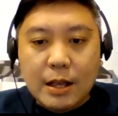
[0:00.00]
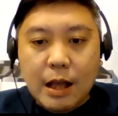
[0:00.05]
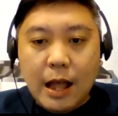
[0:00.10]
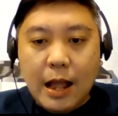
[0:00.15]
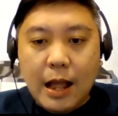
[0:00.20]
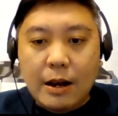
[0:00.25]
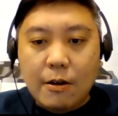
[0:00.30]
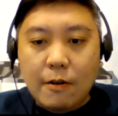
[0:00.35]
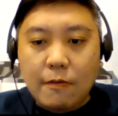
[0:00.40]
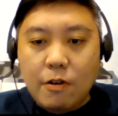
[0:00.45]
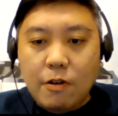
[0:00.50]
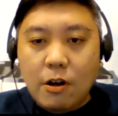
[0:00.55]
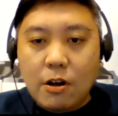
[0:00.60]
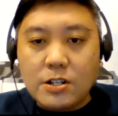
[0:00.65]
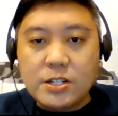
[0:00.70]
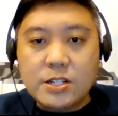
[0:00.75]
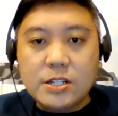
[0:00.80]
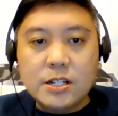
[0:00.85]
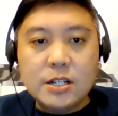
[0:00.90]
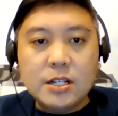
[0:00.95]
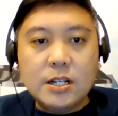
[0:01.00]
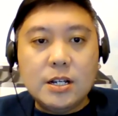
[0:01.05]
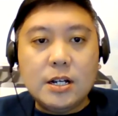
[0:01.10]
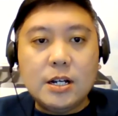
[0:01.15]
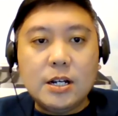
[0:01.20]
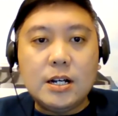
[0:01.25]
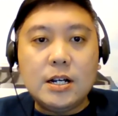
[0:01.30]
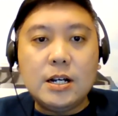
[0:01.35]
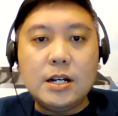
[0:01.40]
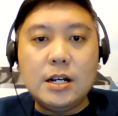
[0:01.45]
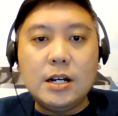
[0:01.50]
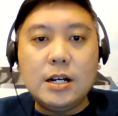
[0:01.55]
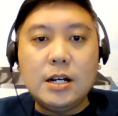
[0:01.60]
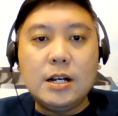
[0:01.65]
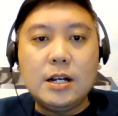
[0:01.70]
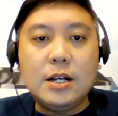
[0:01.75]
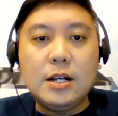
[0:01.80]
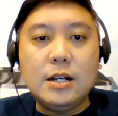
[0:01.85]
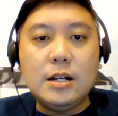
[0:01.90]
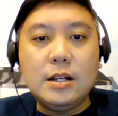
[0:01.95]
and of course,
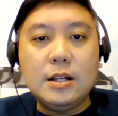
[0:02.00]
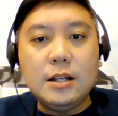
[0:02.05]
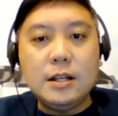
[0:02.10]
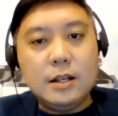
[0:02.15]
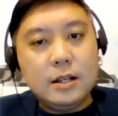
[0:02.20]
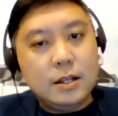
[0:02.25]
31st